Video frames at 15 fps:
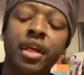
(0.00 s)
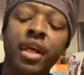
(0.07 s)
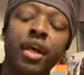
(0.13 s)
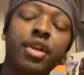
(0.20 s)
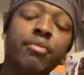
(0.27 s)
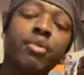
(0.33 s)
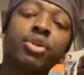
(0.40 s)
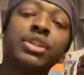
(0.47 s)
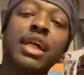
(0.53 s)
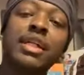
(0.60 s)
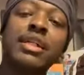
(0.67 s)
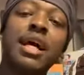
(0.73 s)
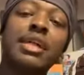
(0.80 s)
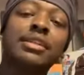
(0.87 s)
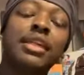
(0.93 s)
And the Most High
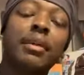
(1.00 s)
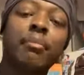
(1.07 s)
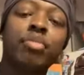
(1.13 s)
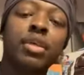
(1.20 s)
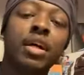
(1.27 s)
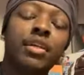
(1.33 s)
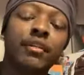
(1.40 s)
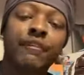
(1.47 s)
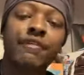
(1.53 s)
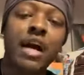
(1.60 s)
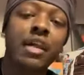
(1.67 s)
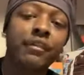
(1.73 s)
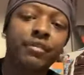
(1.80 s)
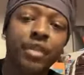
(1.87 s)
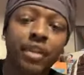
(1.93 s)
God said, blood
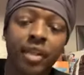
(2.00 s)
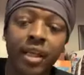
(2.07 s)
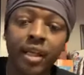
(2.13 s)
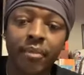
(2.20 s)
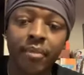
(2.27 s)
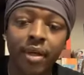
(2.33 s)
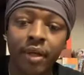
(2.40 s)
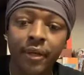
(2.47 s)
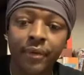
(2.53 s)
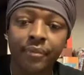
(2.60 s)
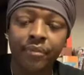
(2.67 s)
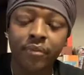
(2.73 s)
defileth the land, man.